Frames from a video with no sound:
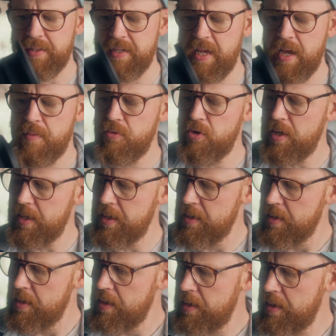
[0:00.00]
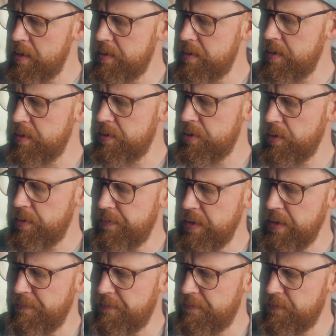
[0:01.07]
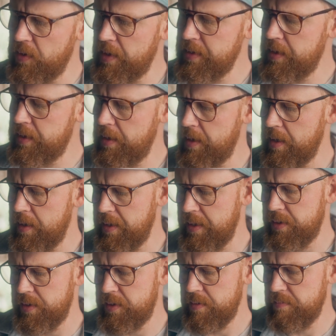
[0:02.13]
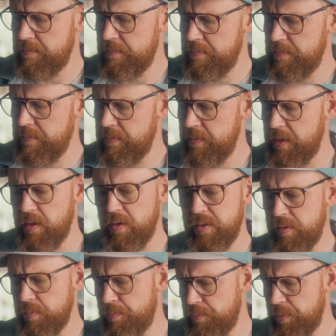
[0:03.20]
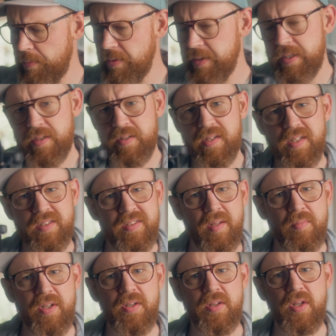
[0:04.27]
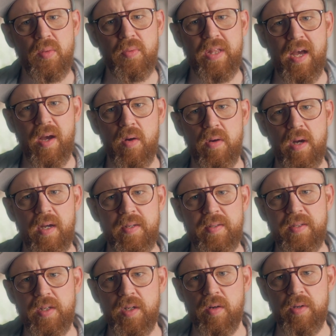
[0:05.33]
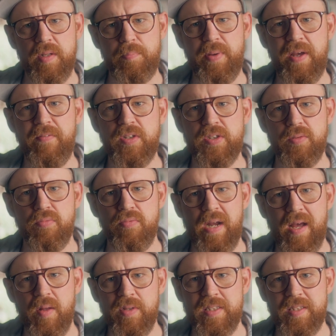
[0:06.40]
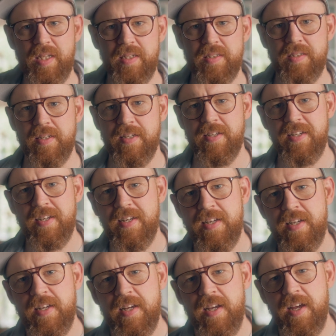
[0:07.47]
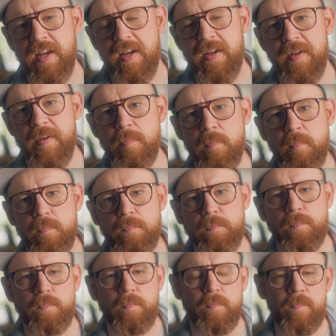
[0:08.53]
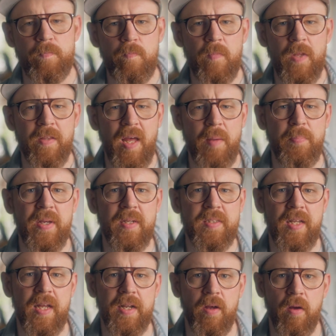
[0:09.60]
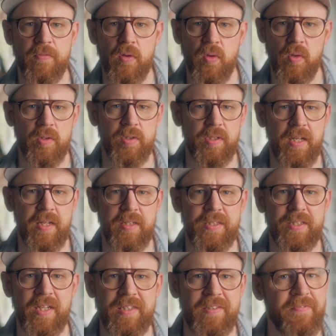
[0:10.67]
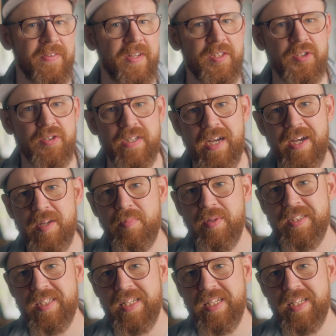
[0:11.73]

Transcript: the camera. It's sort of in the front, and it's, you know, it's probably got something to do with how, you know, it pivots around the sensor. That being said, of course, it doesn't feature an IBIS